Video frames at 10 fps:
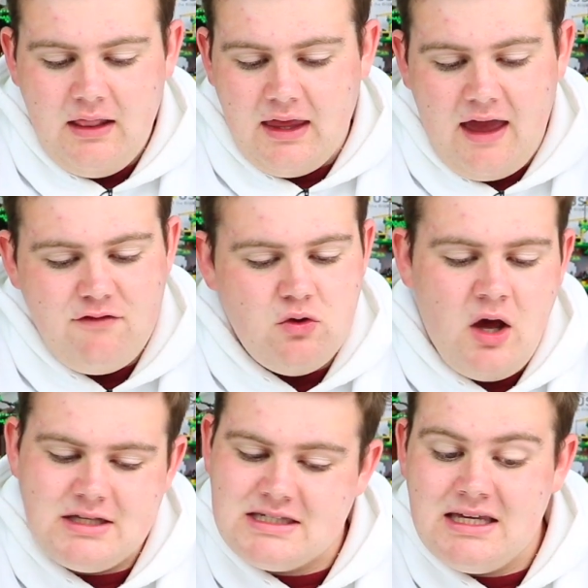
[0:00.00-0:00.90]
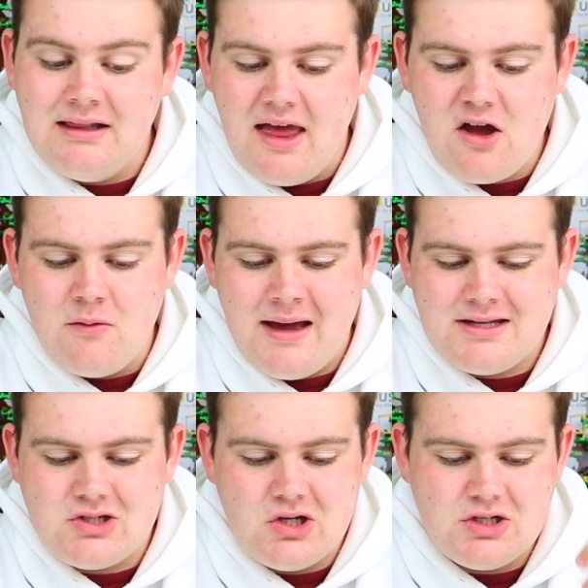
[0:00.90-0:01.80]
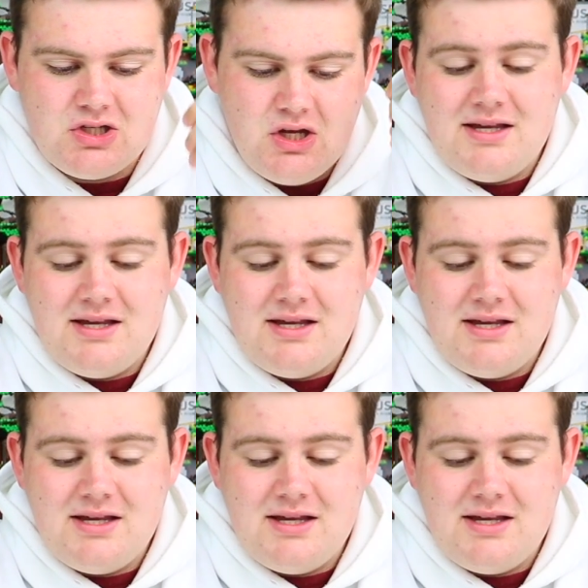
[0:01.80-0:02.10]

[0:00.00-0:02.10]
Like, have you not seen Lego Masters?